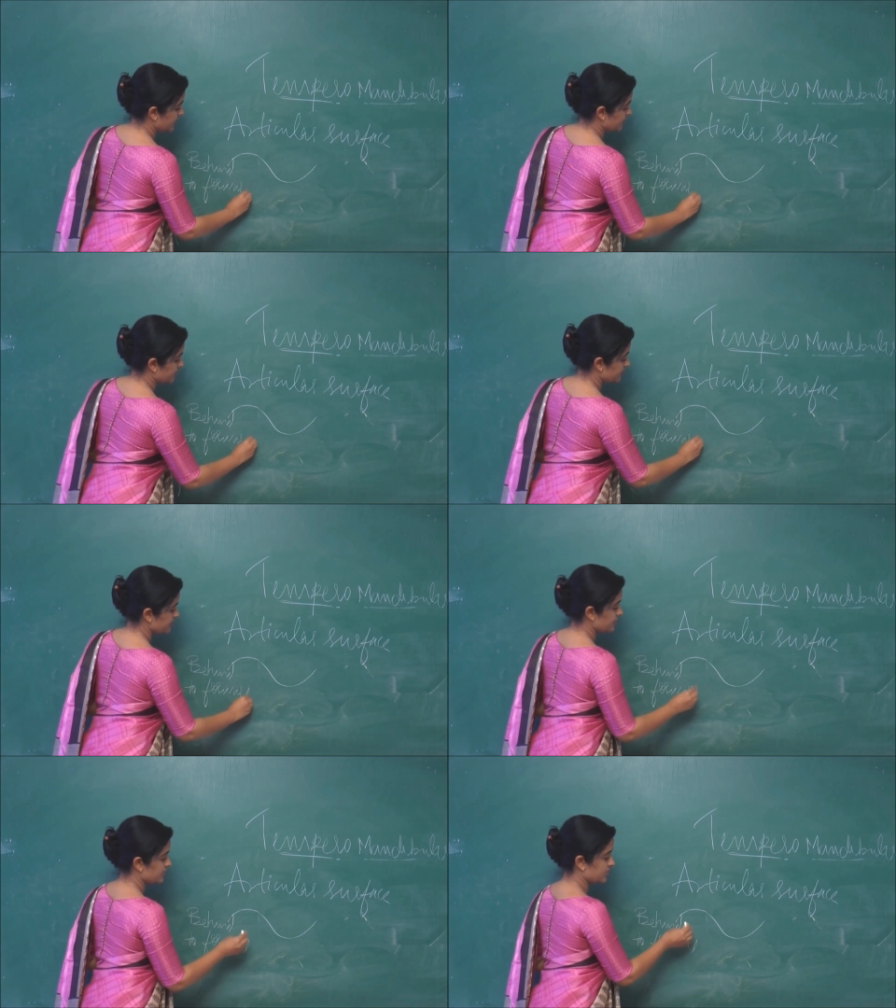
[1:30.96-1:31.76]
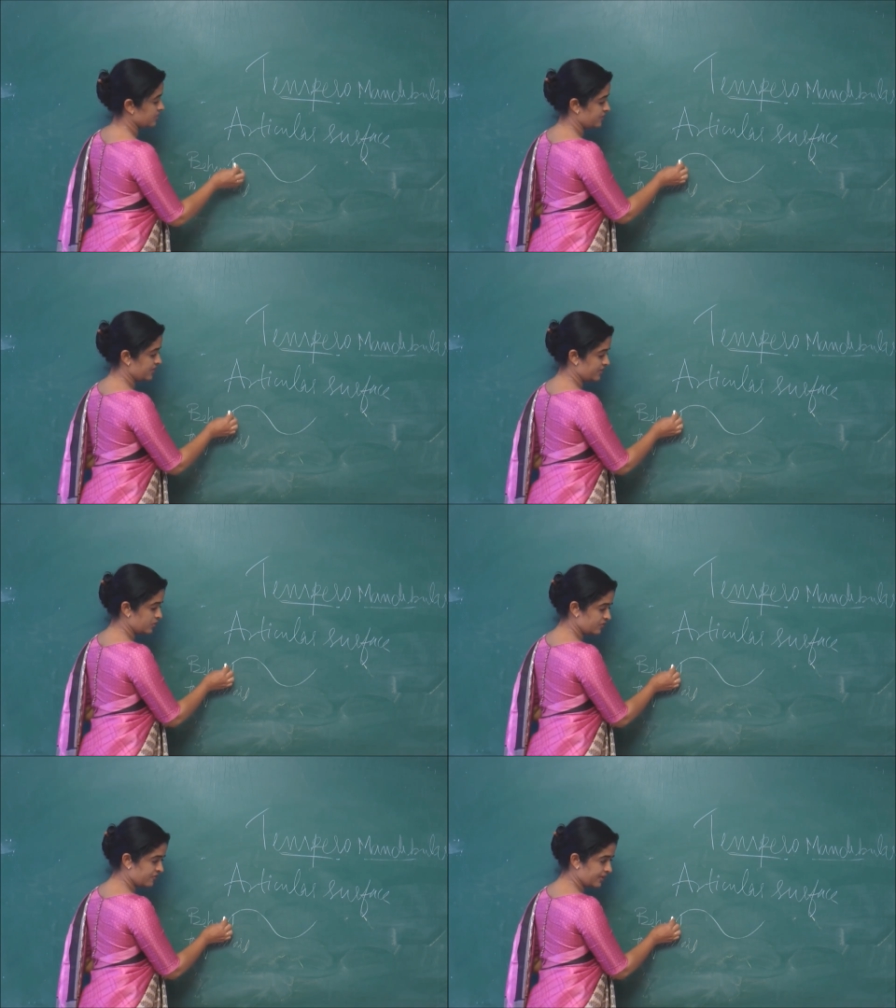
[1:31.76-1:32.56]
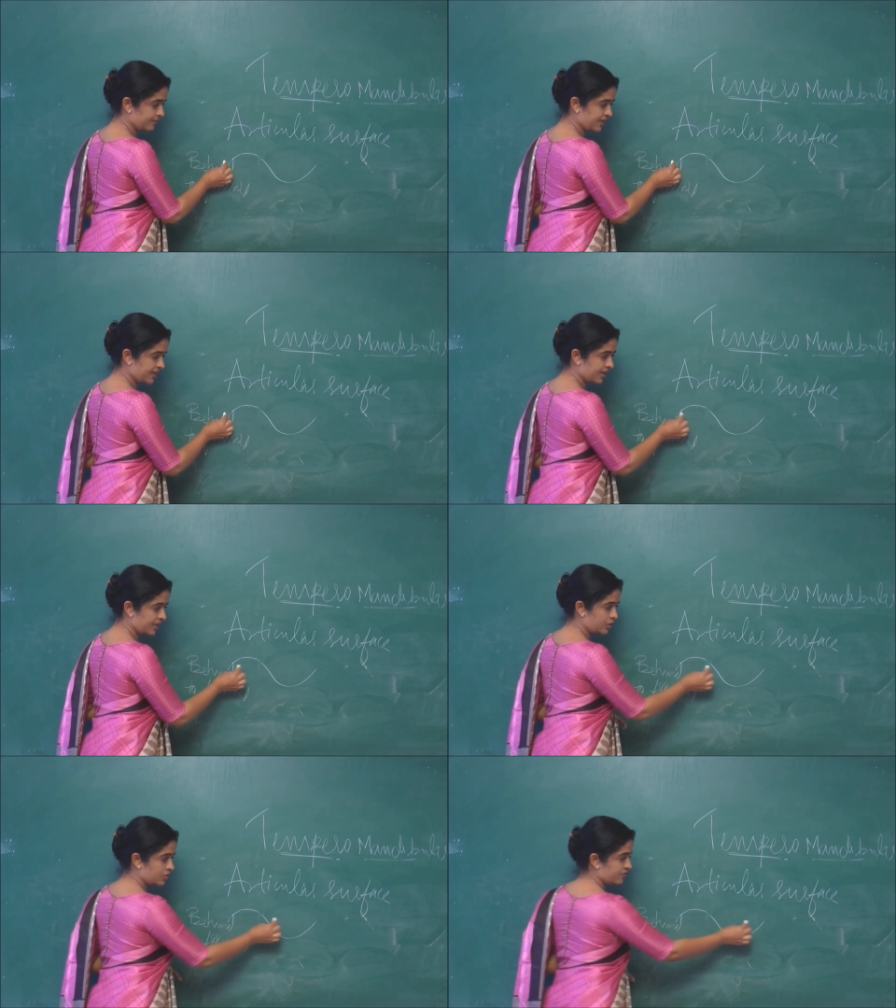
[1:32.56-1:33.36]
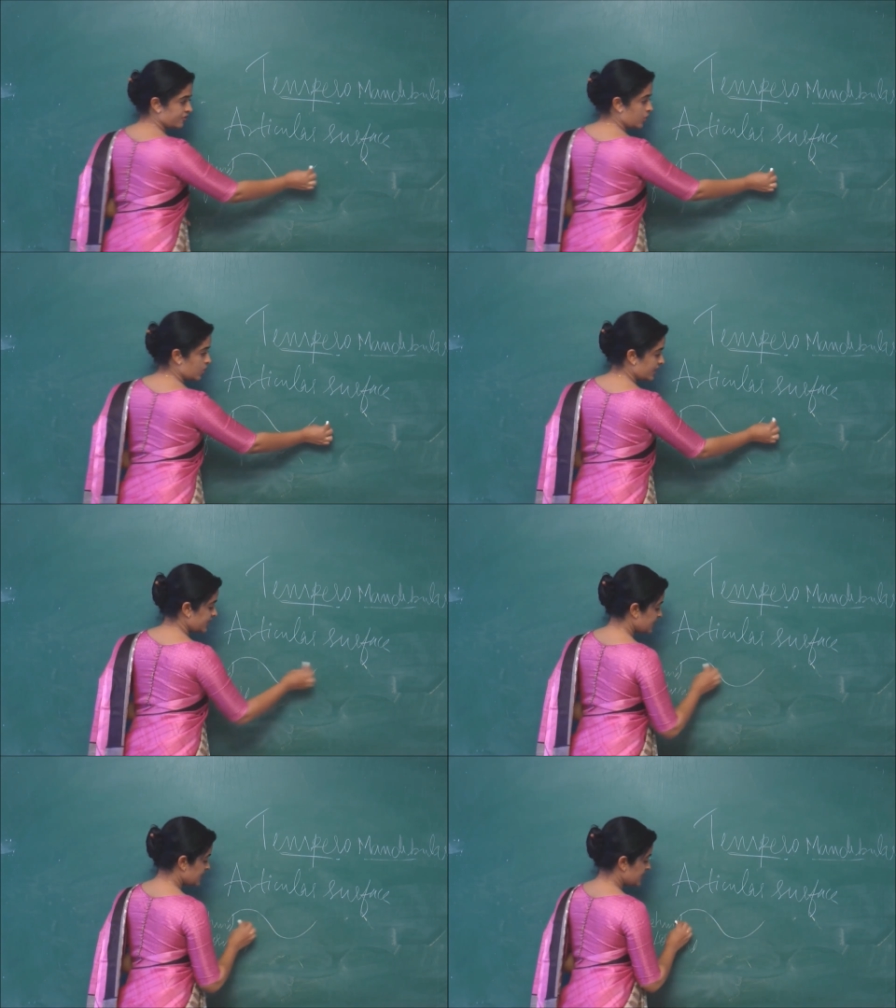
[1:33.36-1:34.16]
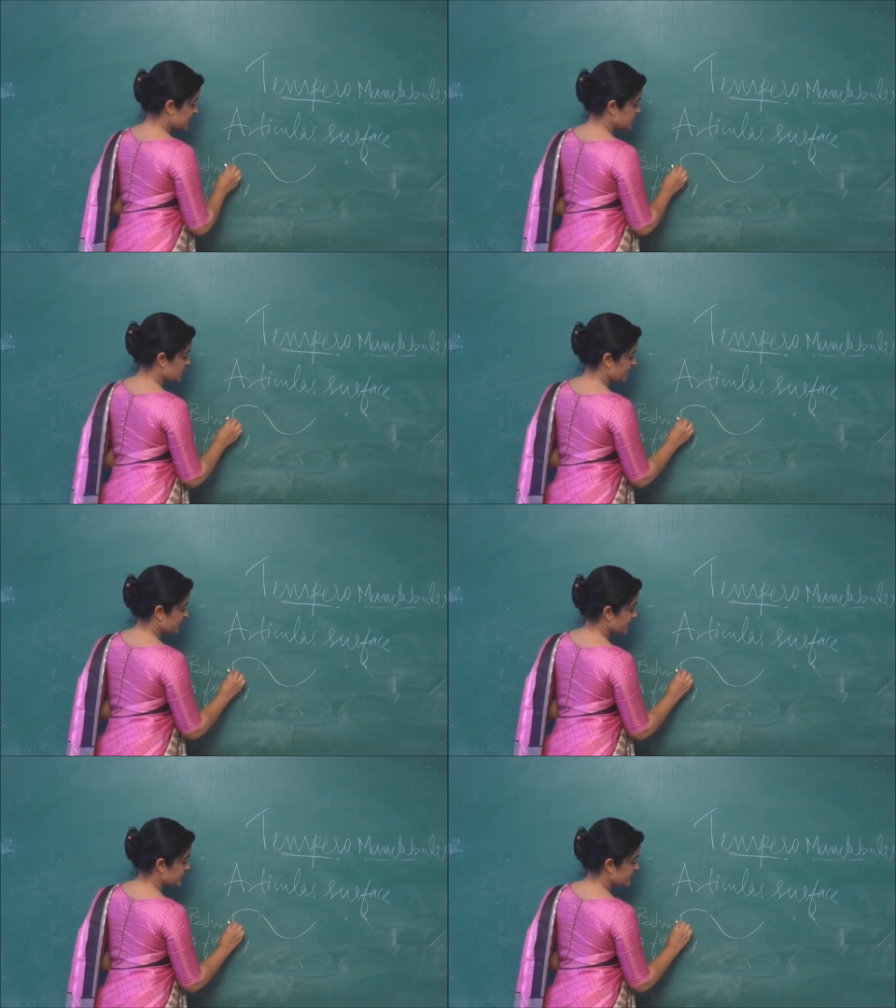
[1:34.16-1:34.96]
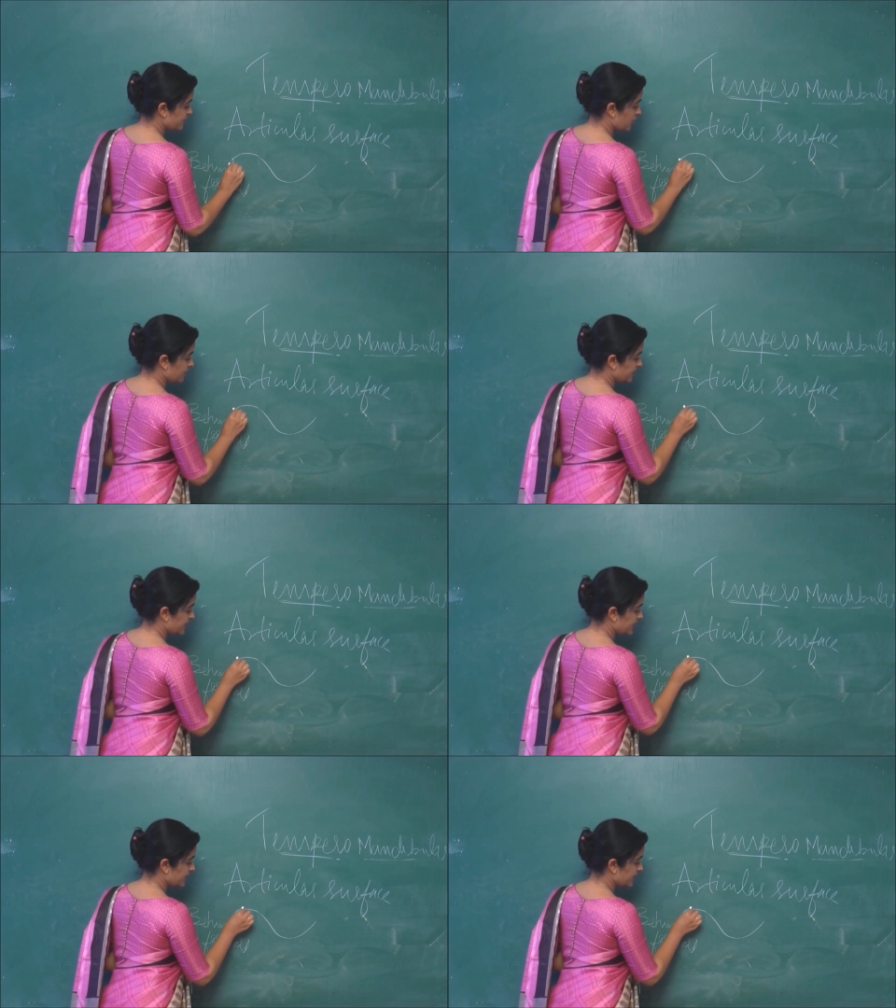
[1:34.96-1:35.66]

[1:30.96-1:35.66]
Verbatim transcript: curve. So, if we look from behind to forward, it will first form a